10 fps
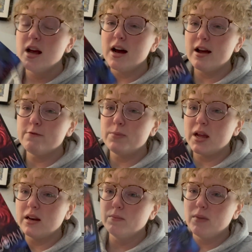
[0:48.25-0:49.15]
I've
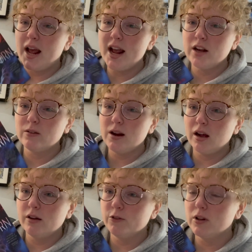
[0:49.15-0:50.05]
been hankering
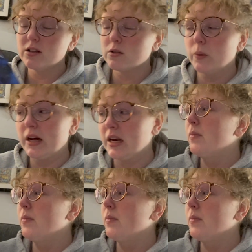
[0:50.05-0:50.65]
for this one.